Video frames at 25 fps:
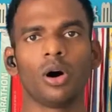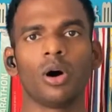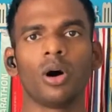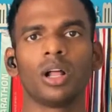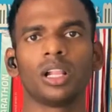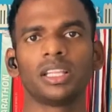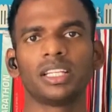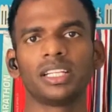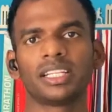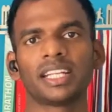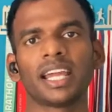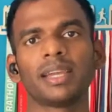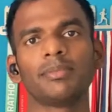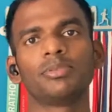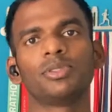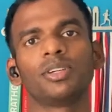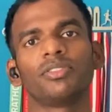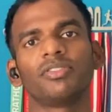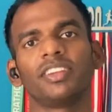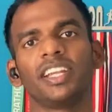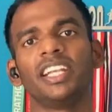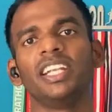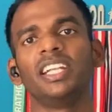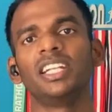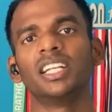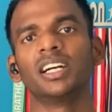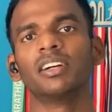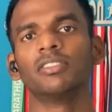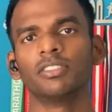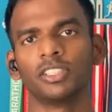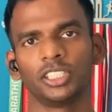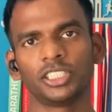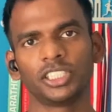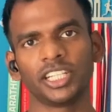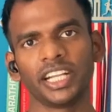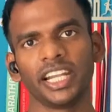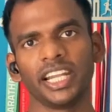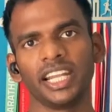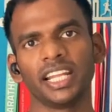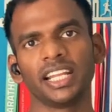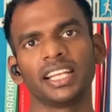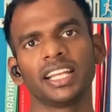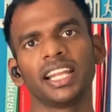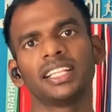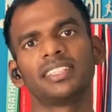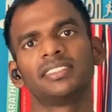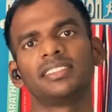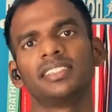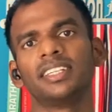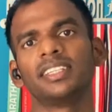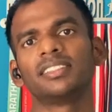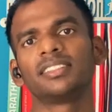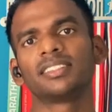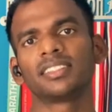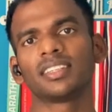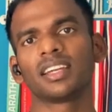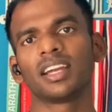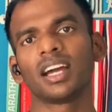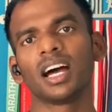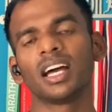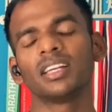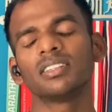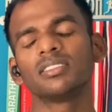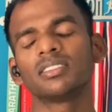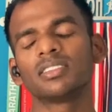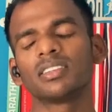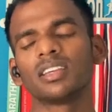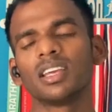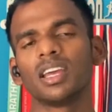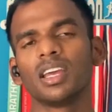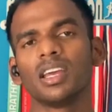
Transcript: all the types of interval training, let's discuss